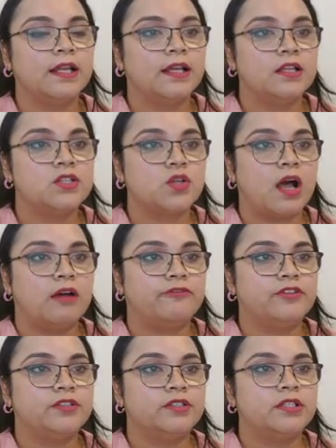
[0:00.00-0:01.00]
So
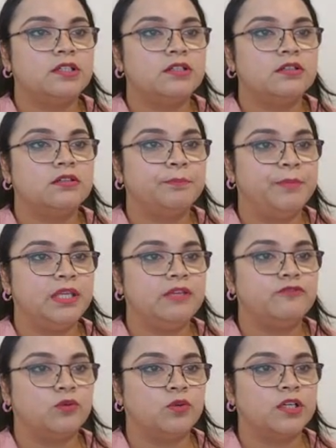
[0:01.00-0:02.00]
after
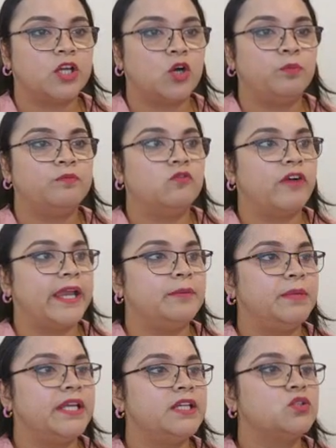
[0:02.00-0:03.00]
b4, now white
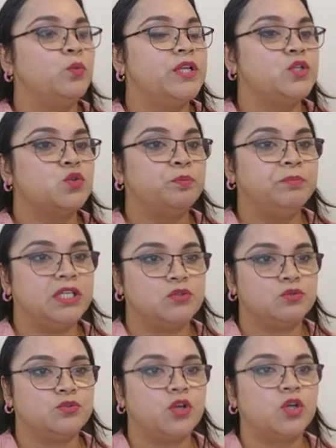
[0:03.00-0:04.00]
played queen to b2,
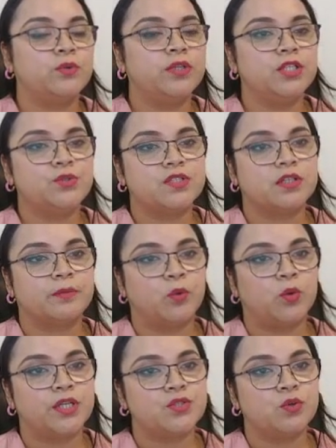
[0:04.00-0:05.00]
not only to
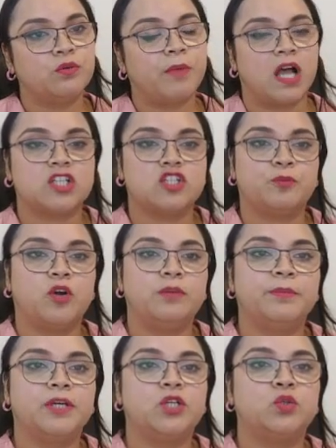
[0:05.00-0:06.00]
support his own passed pawn,
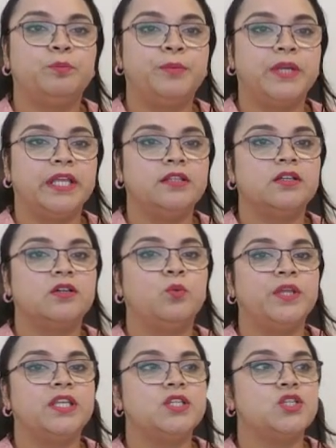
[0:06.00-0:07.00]
but to bring the
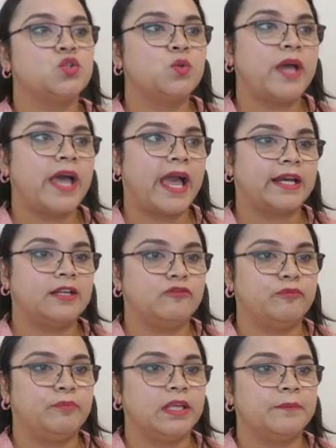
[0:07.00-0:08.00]
queen into active
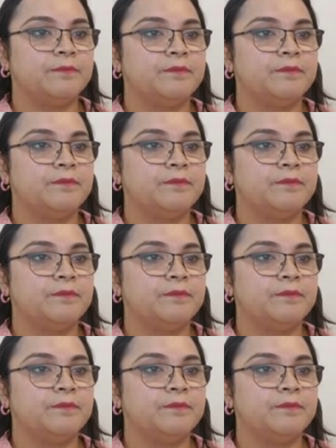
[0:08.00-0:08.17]
play.